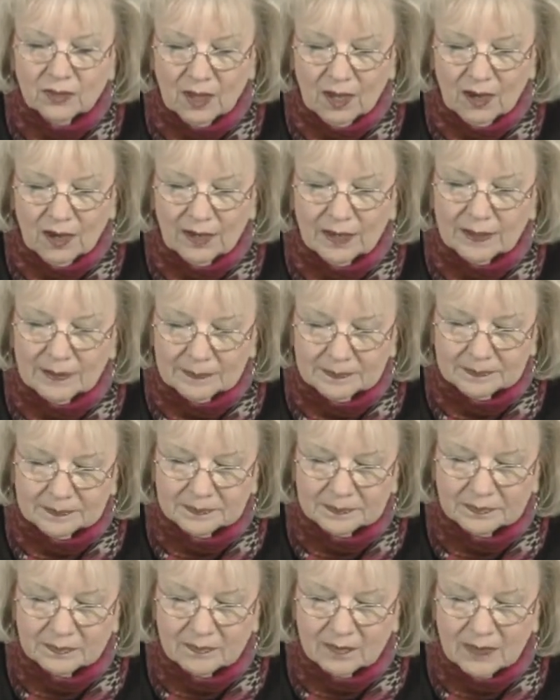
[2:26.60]

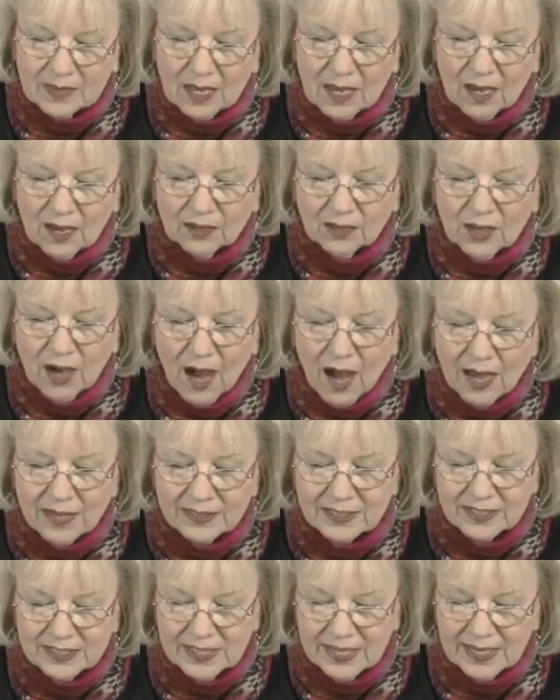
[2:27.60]

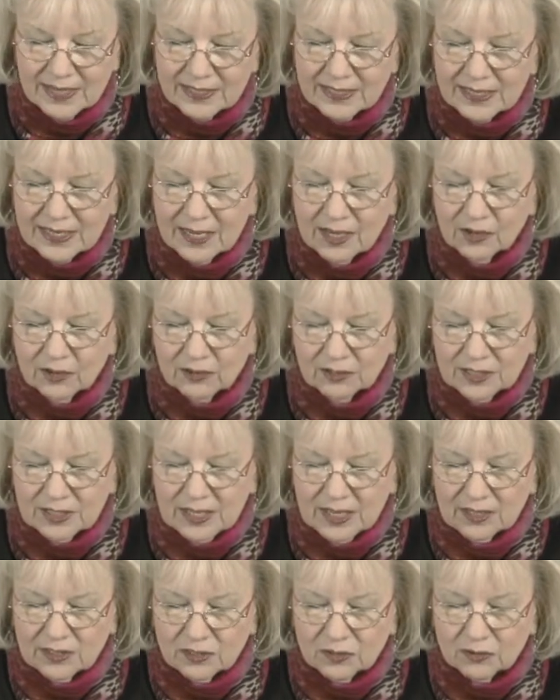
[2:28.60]
God seeks
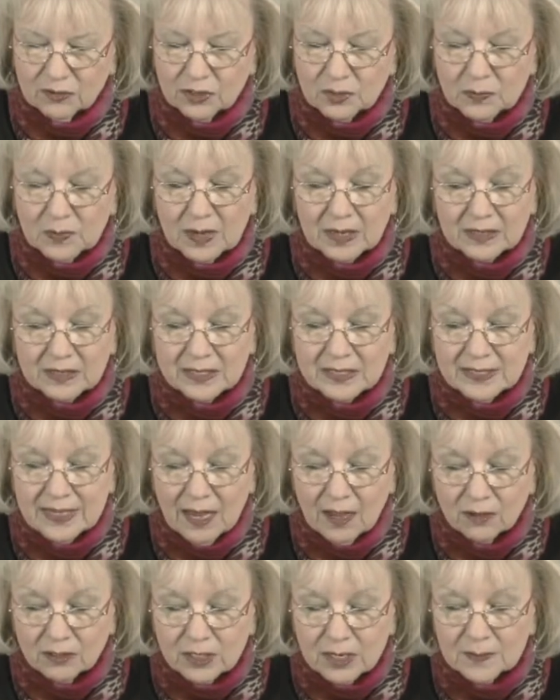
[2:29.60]
intercessors, but
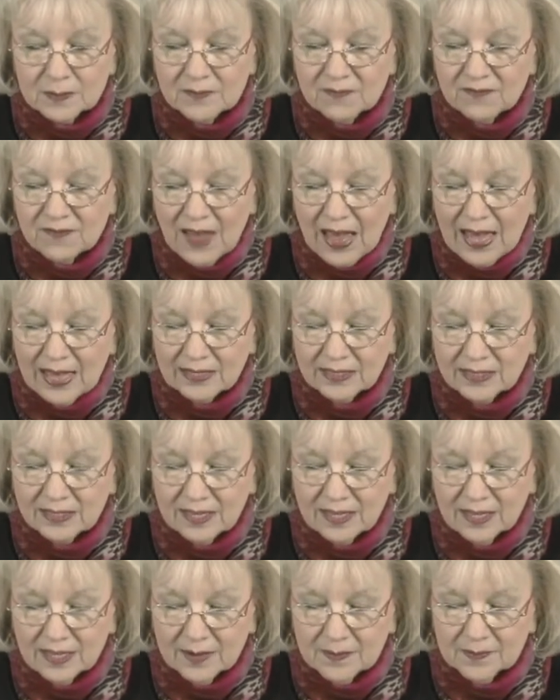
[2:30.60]
seldom finds
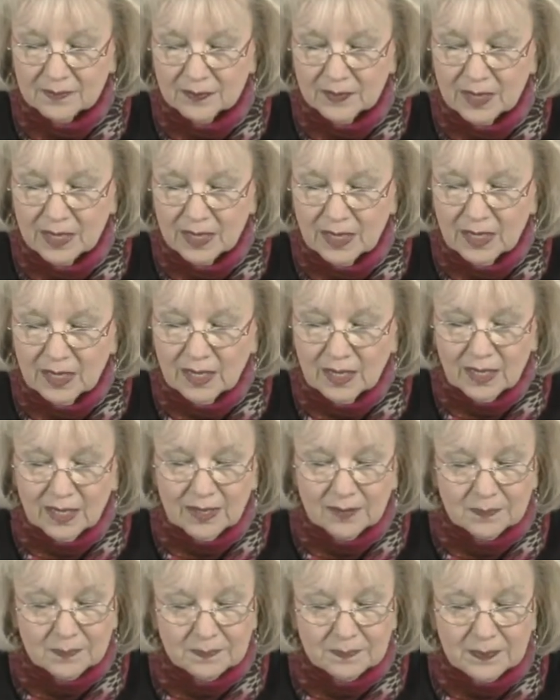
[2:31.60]
them,
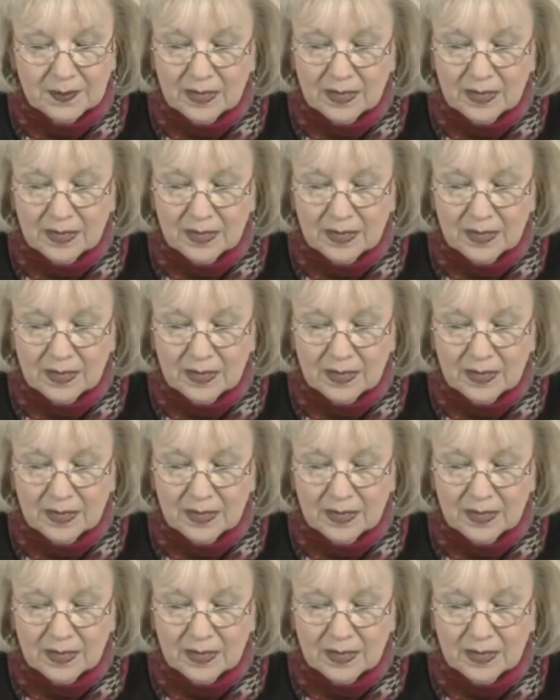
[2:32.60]
is